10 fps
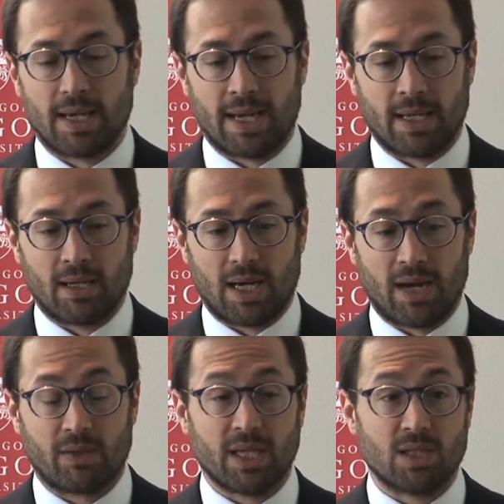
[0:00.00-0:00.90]
And
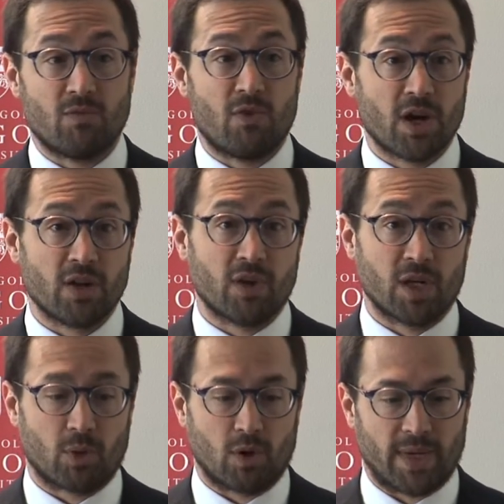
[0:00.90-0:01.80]
I think it's very,
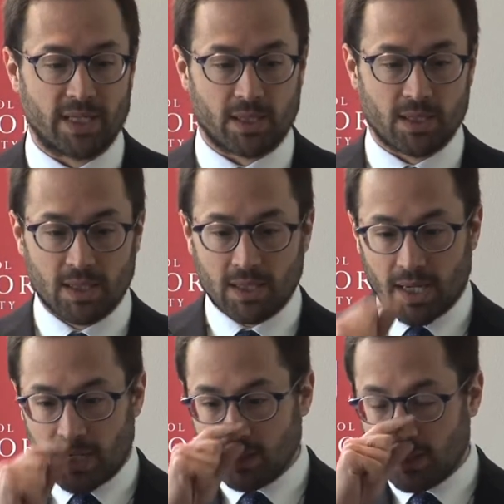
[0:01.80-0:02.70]
very problematic.
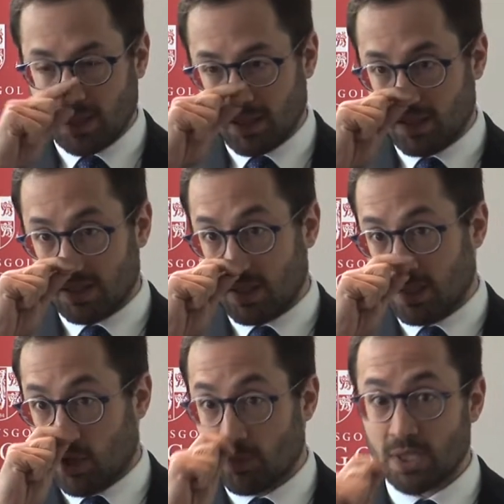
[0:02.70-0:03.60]
I think,
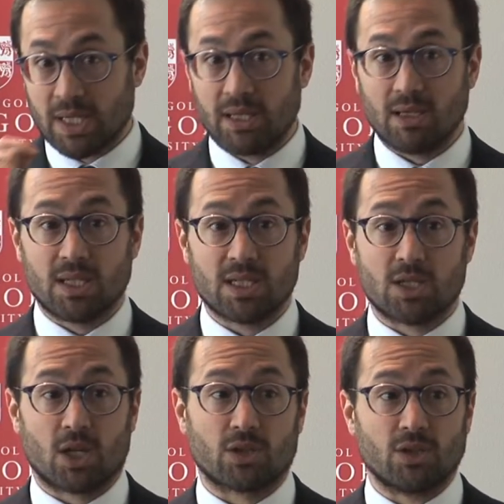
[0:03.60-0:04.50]
obviously, this
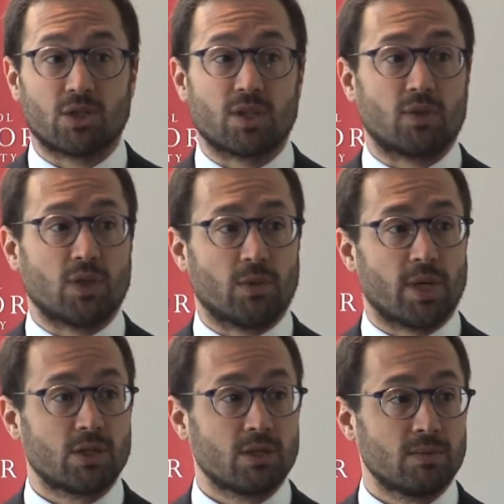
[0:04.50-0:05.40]
is not conducive to
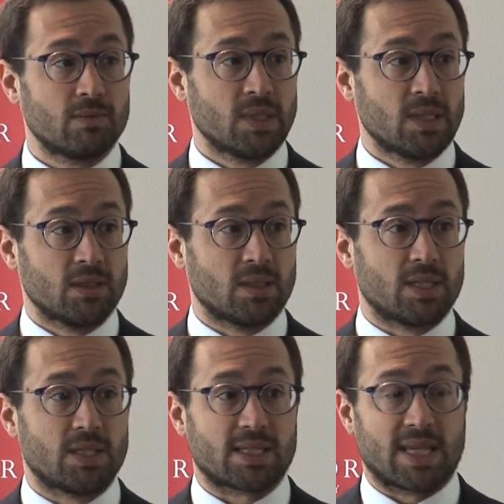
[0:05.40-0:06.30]
innovation. This
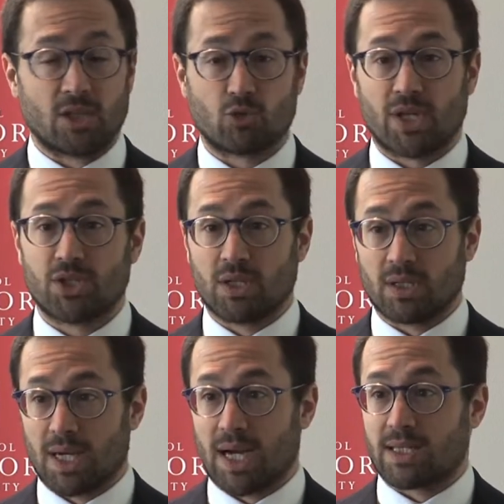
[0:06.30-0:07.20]
is just
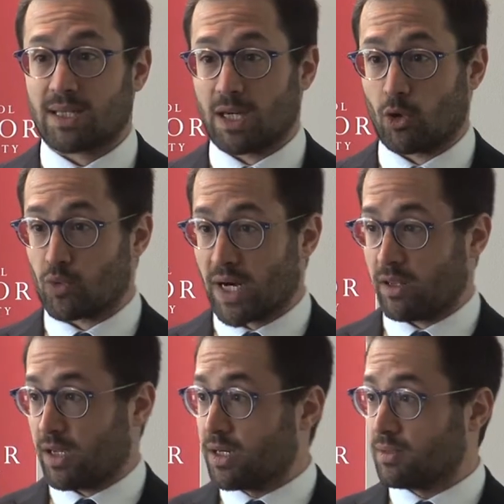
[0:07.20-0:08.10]
entrenching the guys that are already
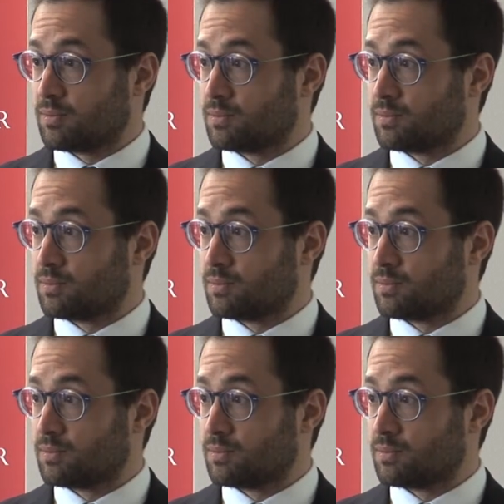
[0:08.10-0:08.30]
there.